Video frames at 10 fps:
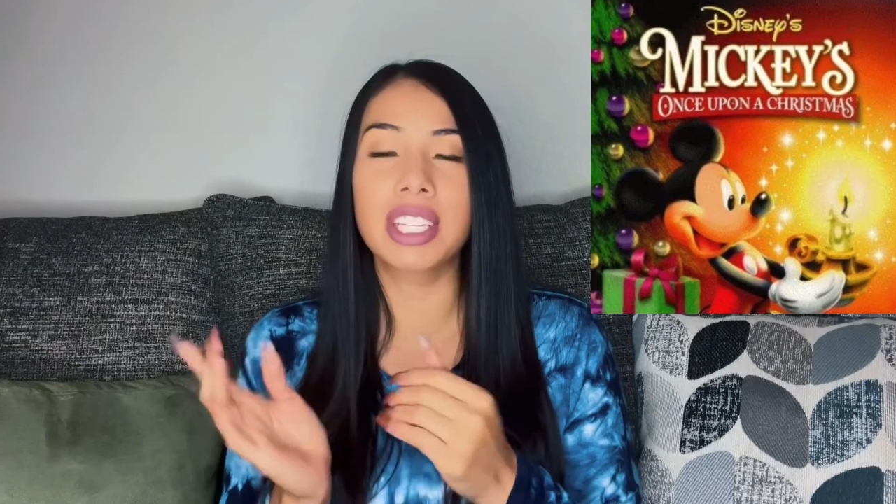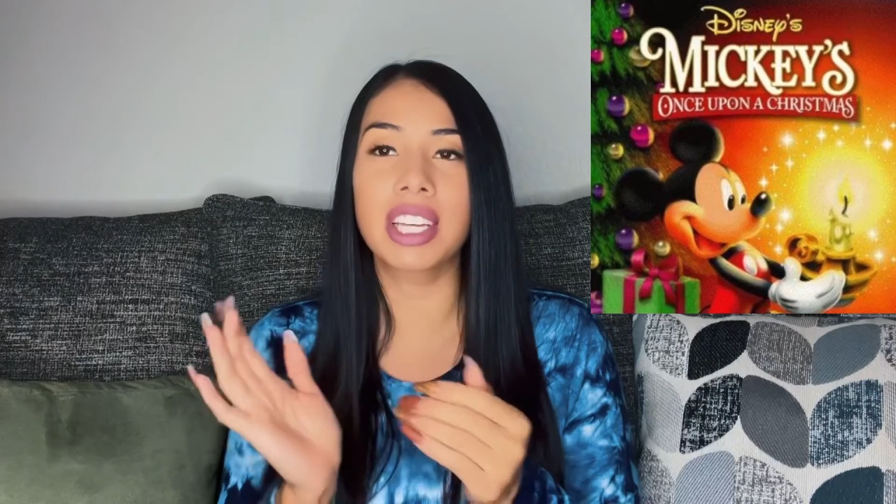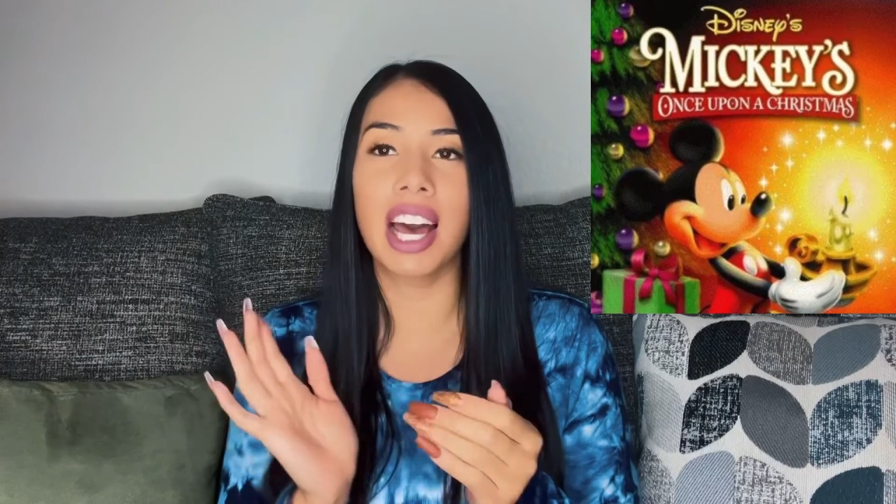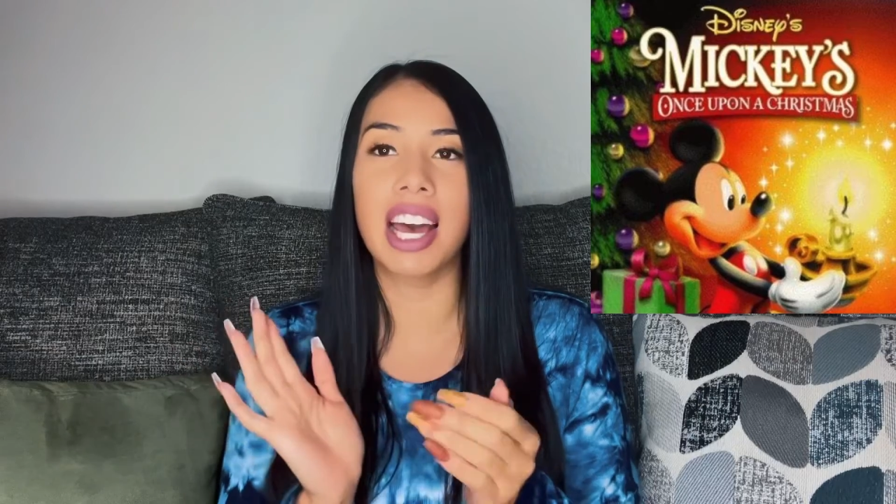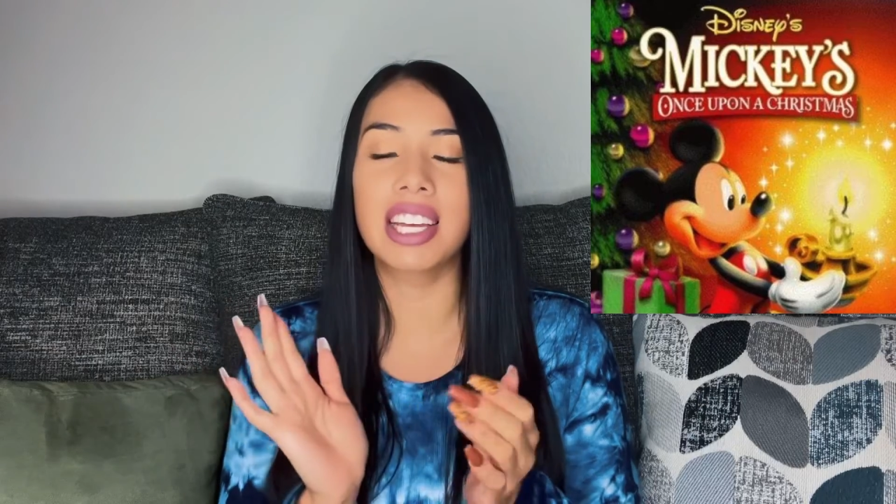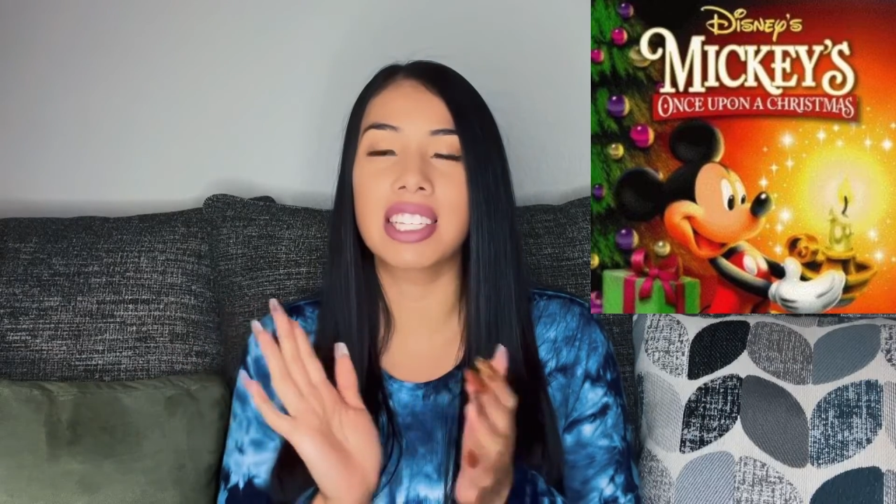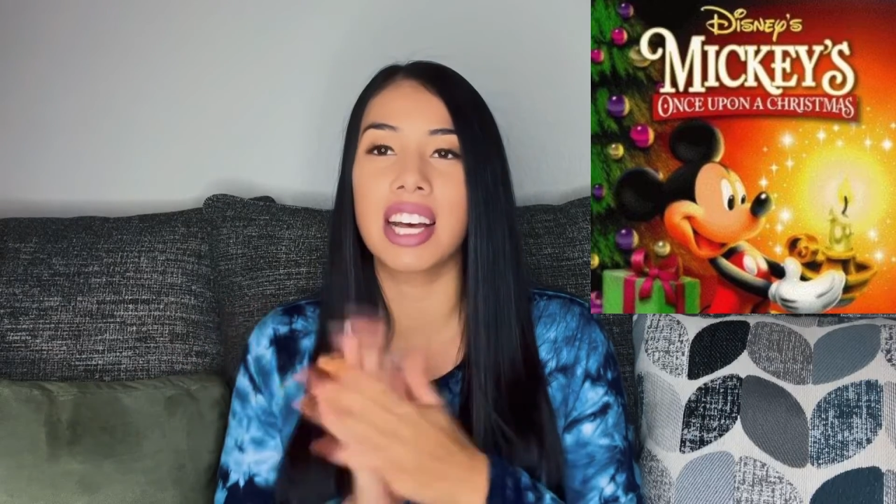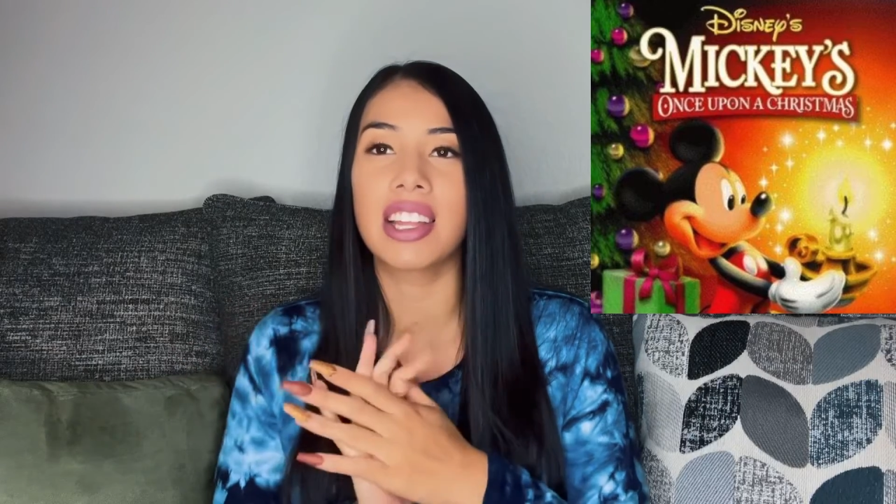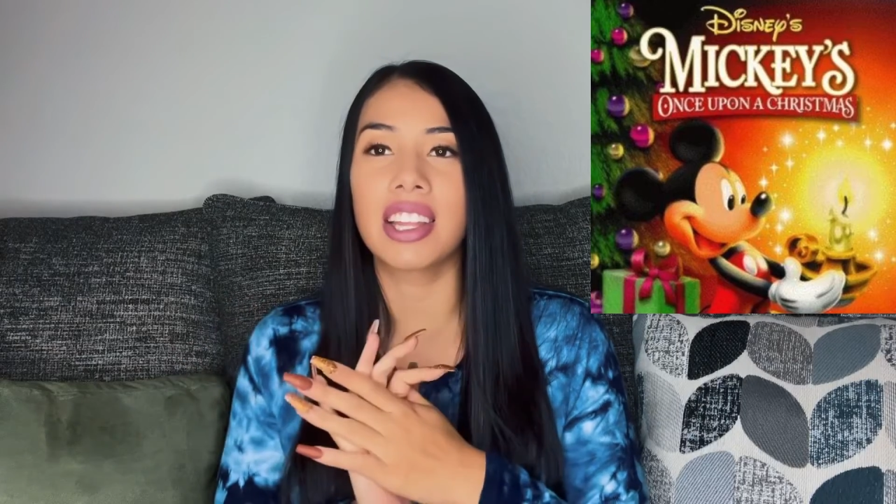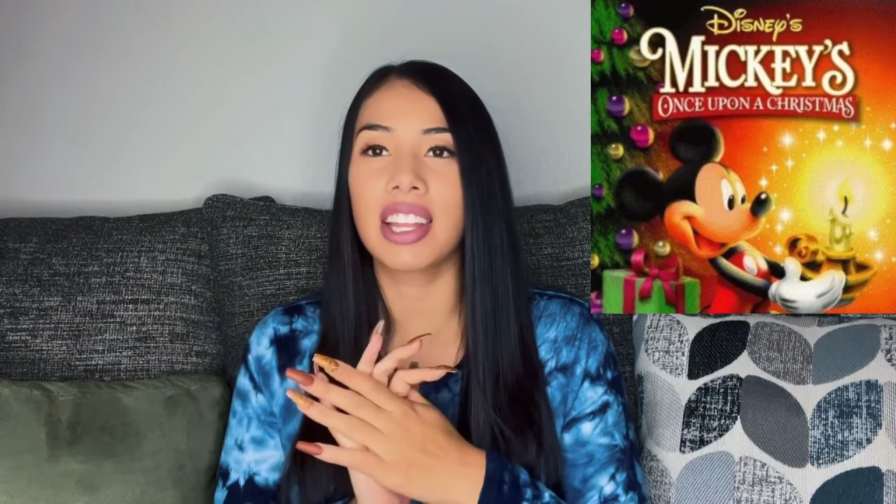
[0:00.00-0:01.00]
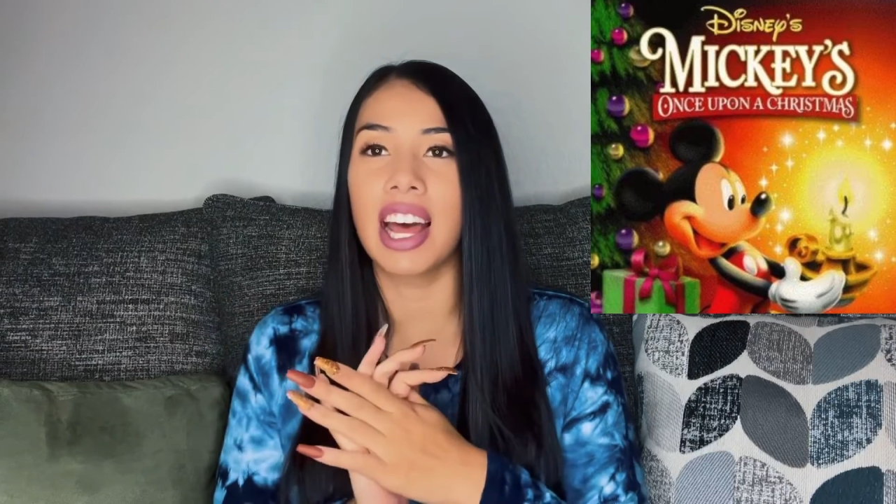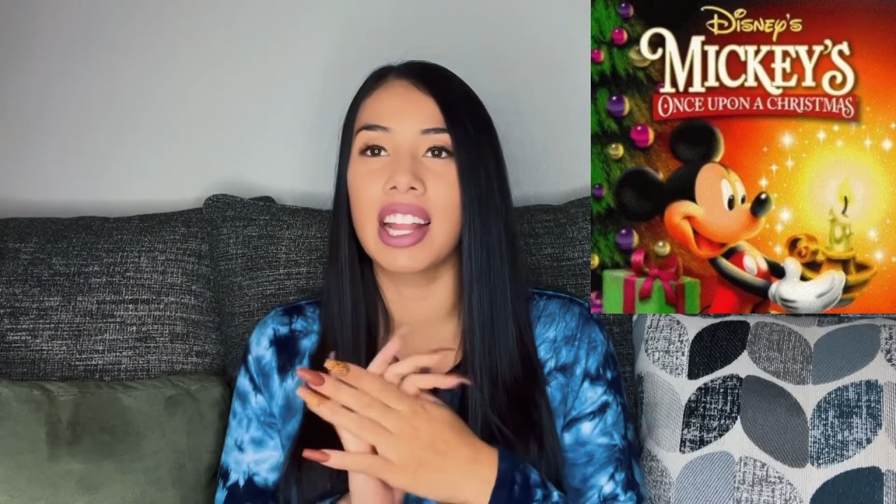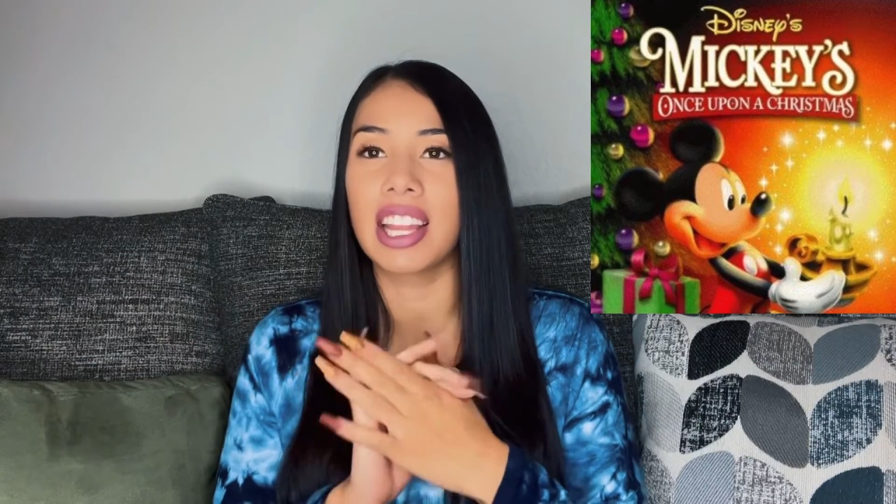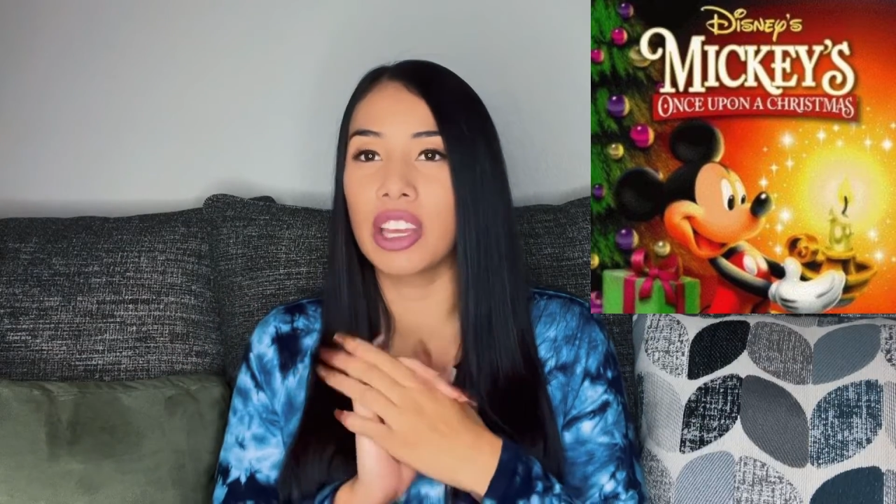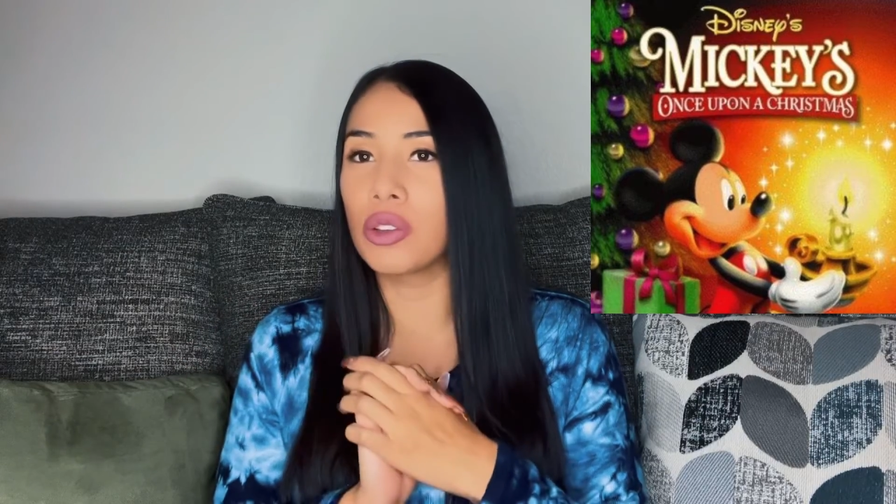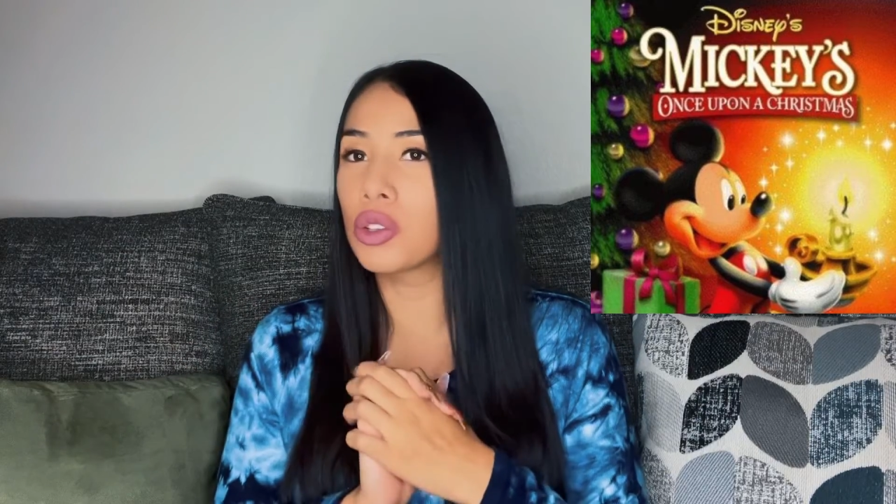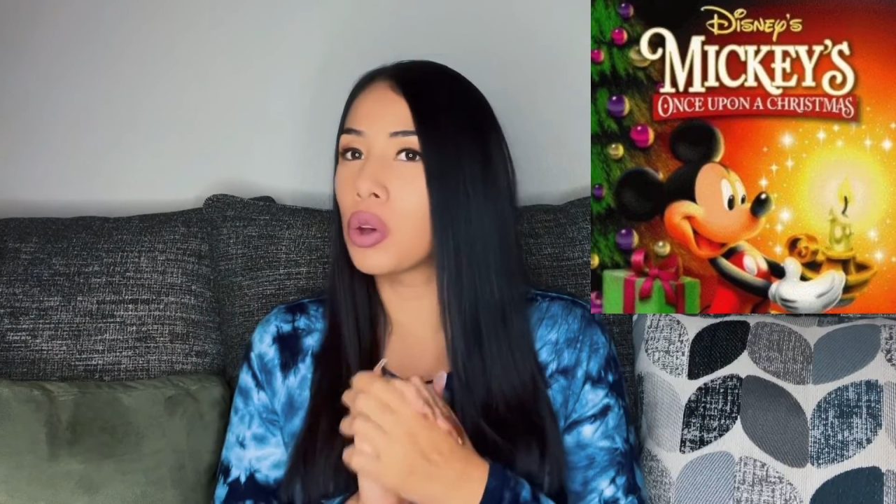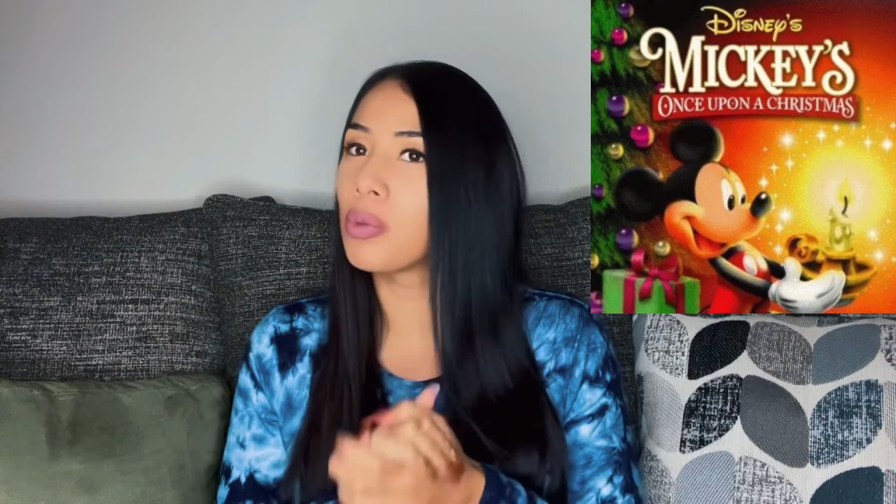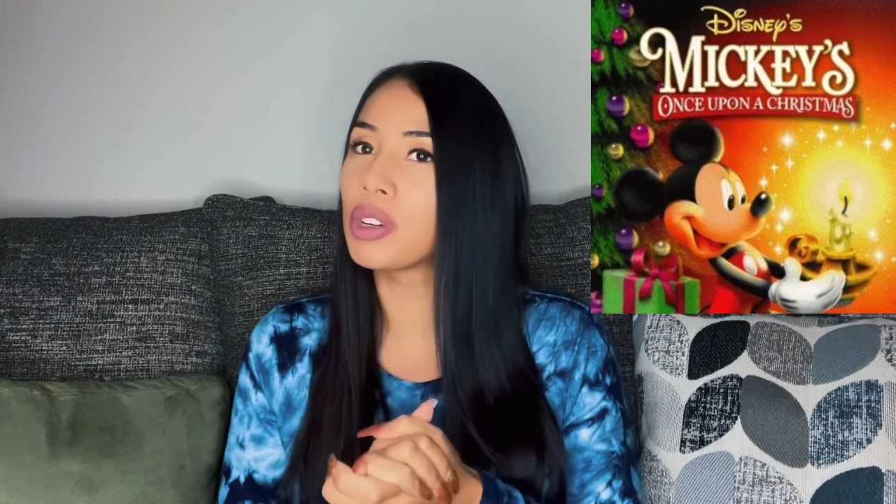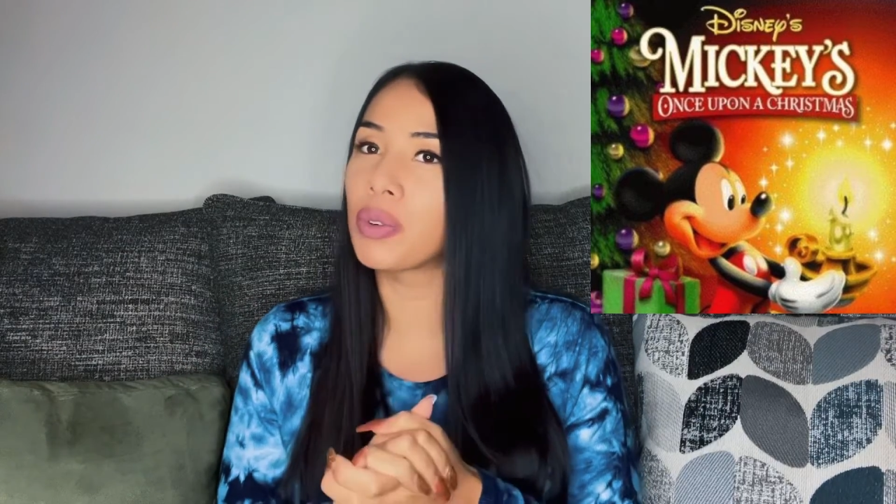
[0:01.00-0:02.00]
Guys, other than that, thank you so
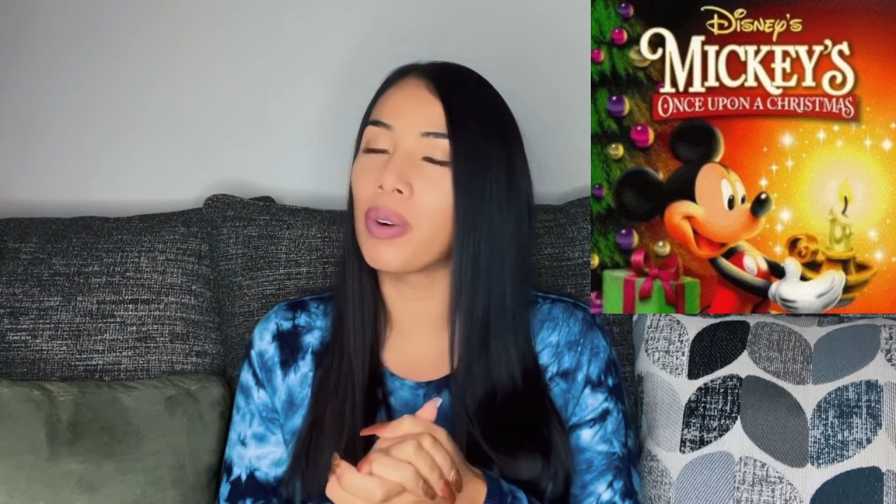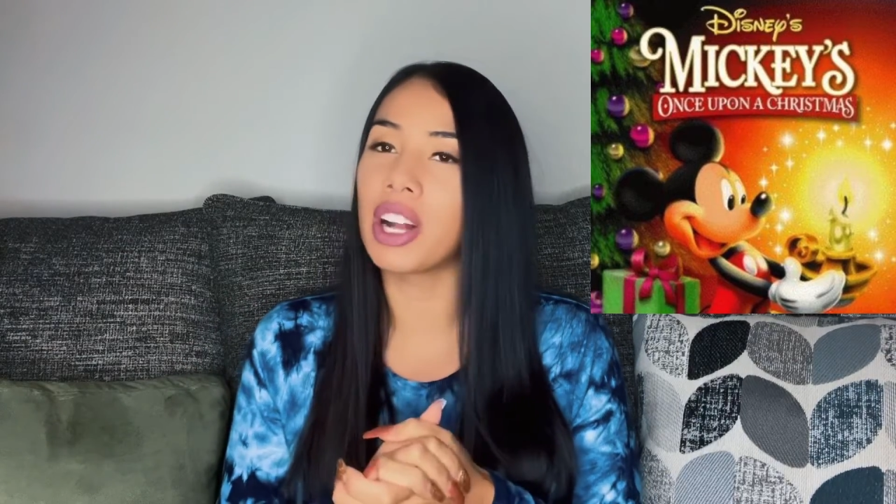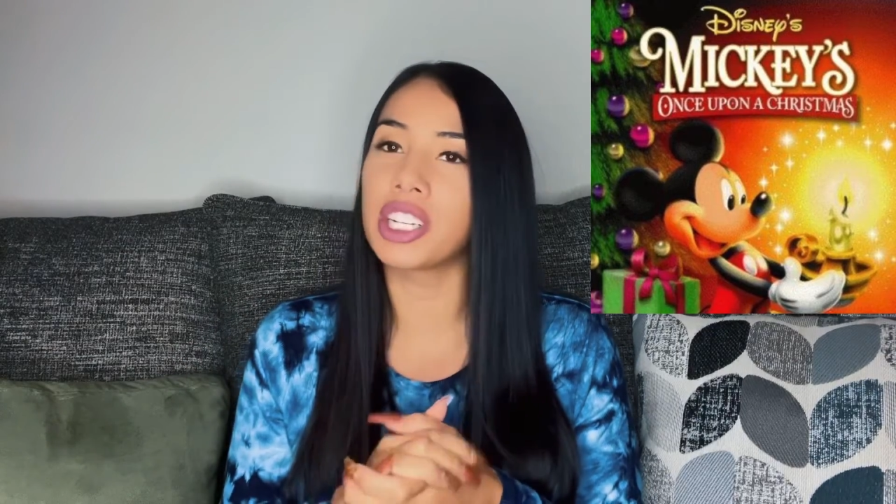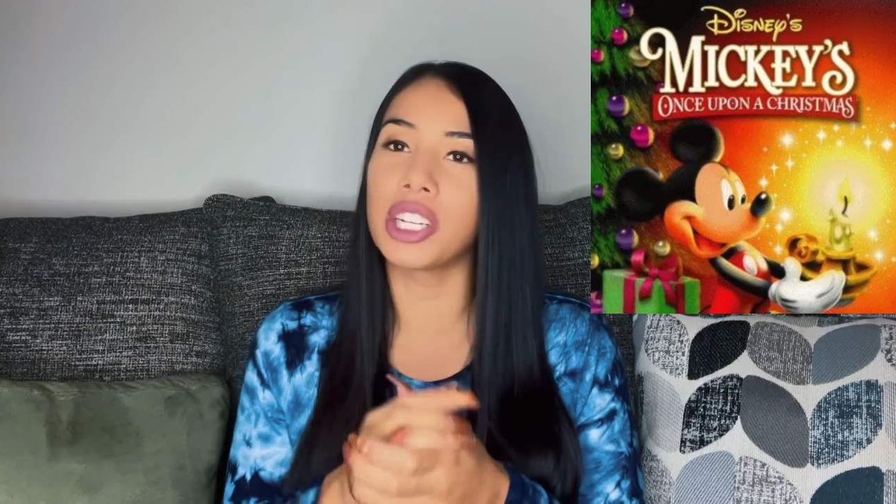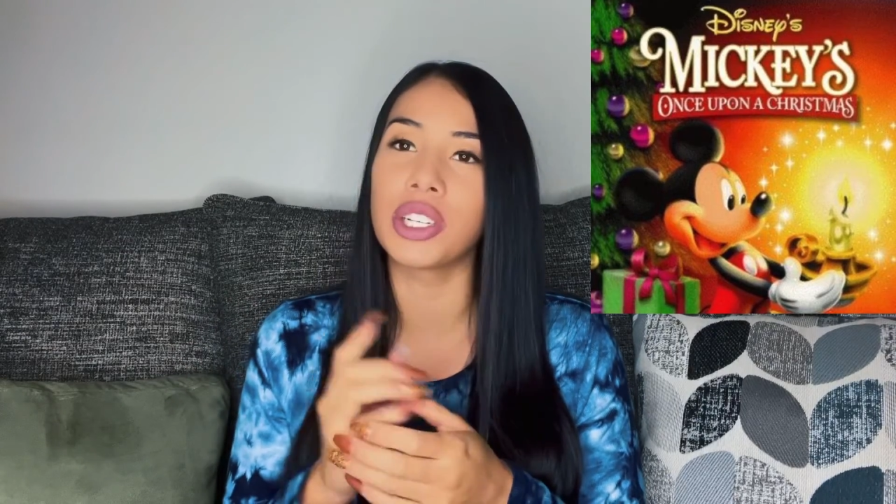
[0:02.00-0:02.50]
much for watching.